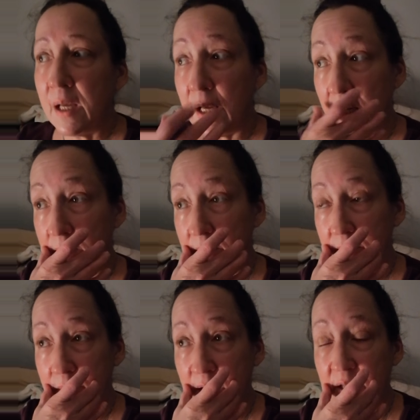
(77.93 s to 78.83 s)
And
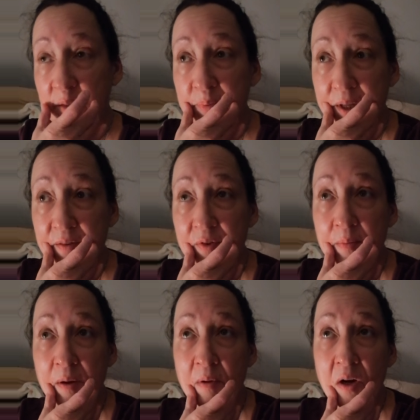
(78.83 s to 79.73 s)
made a splint for
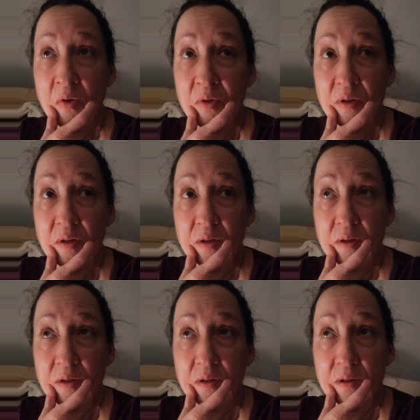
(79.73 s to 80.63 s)
my mouth
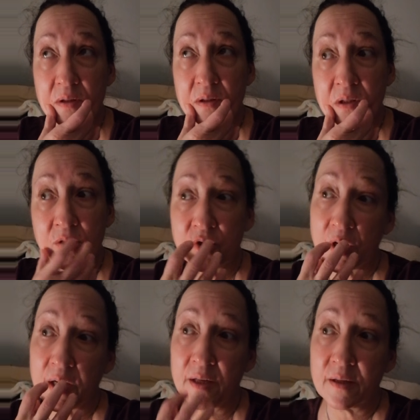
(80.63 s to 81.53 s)
to
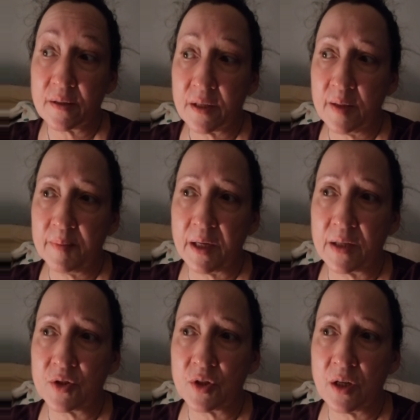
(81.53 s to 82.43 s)
try to keep
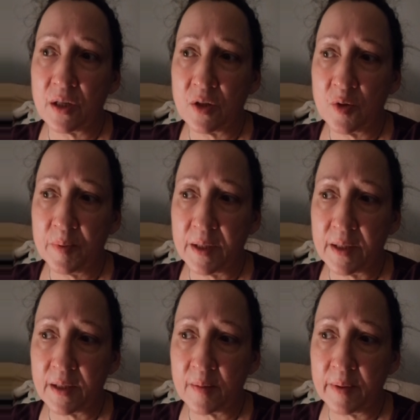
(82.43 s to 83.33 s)
that jaw open a
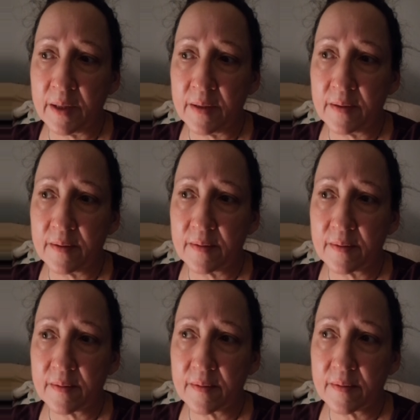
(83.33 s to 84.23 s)
little bit.
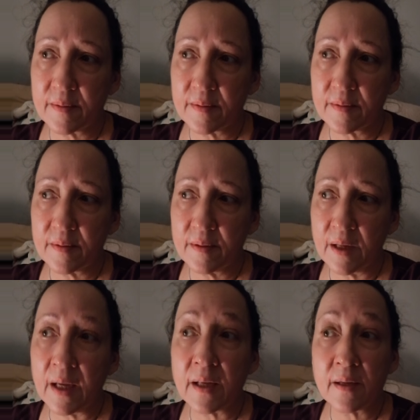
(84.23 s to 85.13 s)

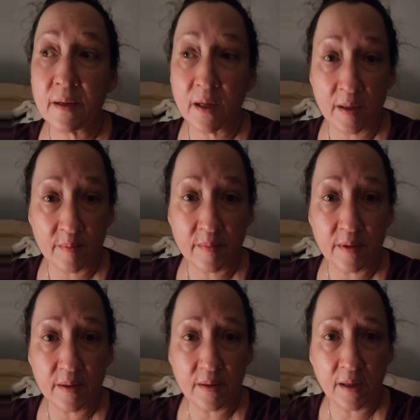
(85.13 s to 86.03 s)
And I'm
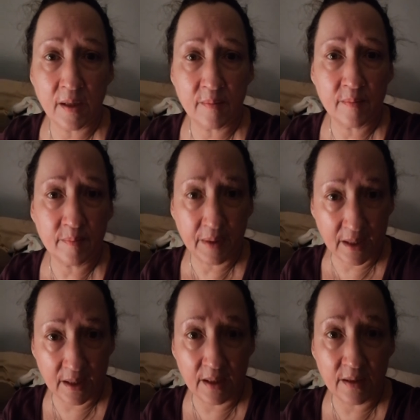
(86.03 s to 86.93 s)
I'm
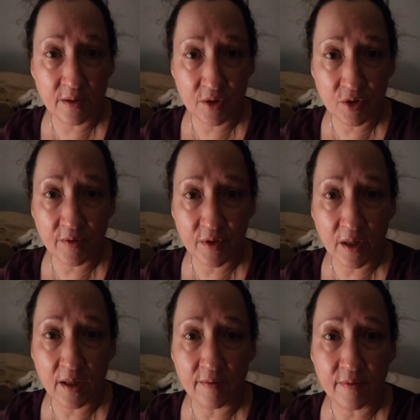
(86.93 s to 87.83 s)
beginning to drift
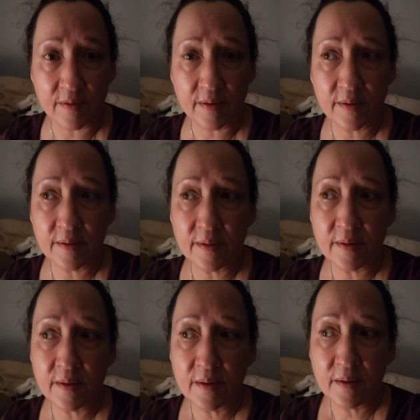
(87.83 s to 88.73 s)
off.
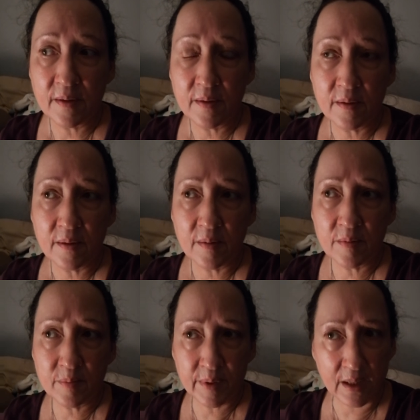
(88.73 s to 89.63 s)
I'm
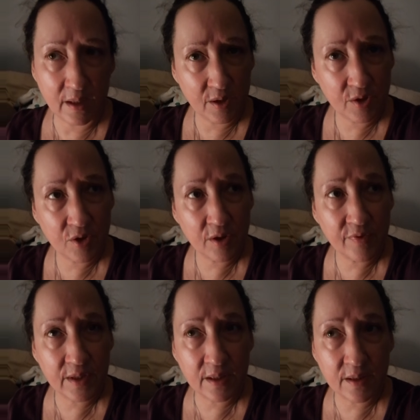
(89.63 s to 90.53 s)
beginning to
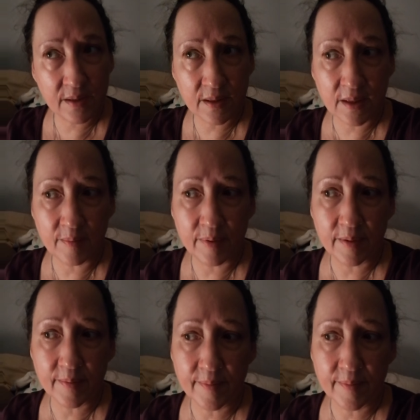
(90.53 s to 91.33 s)
drift into sleep.